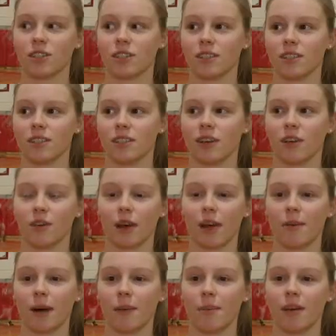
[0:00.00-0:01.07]
She's a
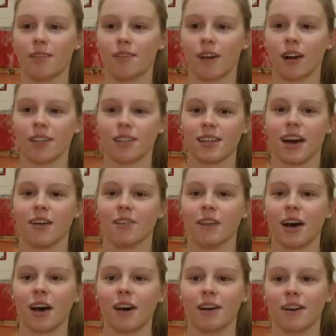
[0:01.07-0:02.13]
great weapon for us down
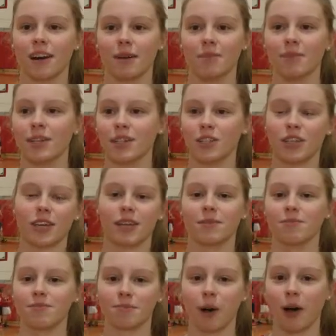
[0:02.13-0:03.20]
low. Um, she
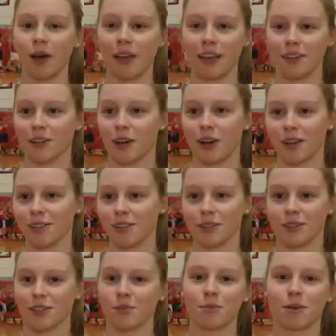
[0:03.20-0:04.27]
can ball handle
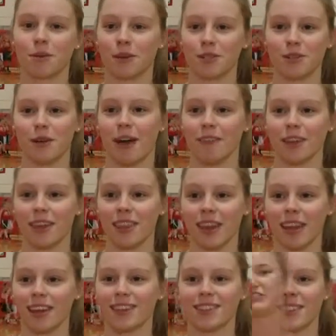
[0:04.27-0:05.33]
also. She pretty much do
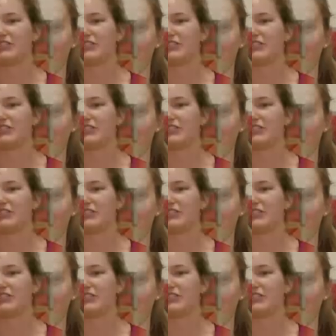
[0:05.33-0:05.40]
everything.